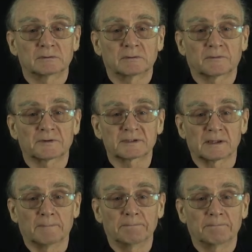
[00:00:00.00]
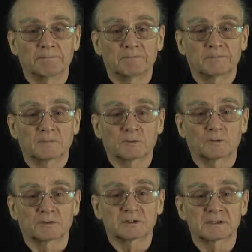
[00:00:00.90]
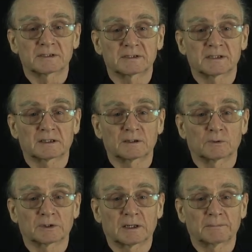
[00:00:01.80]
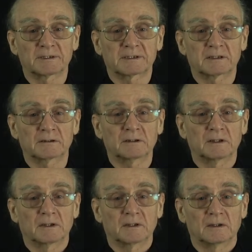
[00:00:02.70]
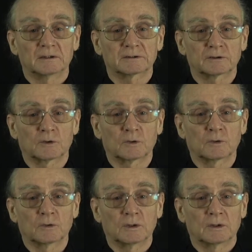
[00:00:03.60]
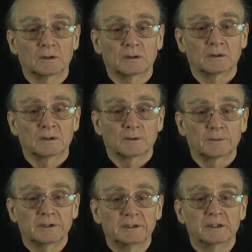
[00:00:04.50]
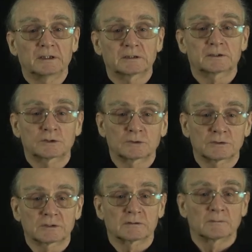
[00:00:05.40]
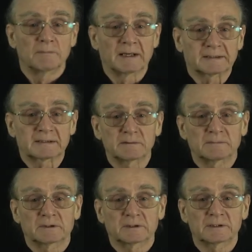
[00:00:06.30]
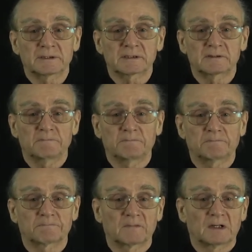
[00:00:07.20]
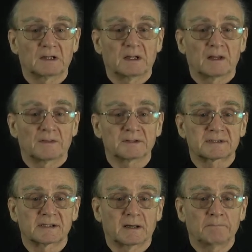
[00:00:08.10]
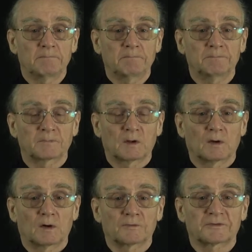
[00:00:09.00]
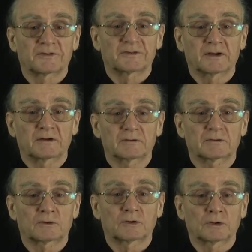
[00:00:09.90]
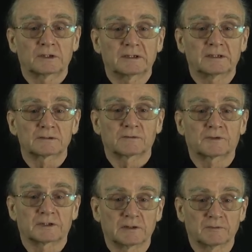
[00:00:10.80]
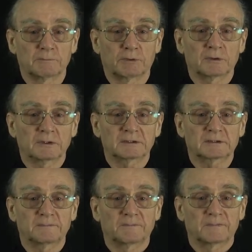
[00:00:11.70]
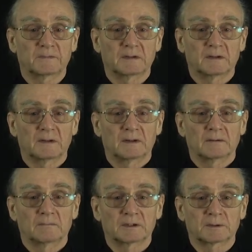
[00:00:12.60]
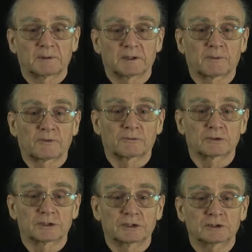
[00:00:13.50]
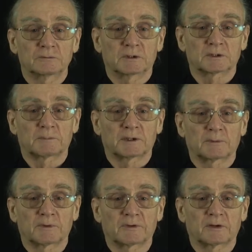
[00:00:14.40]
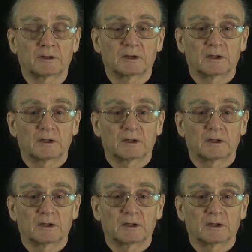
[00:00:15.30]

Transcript: of the sum. So this is exactly what happens here. So we need to maximize the sum of the centered coordinates of the given points multiplied with the rotation multiplied with the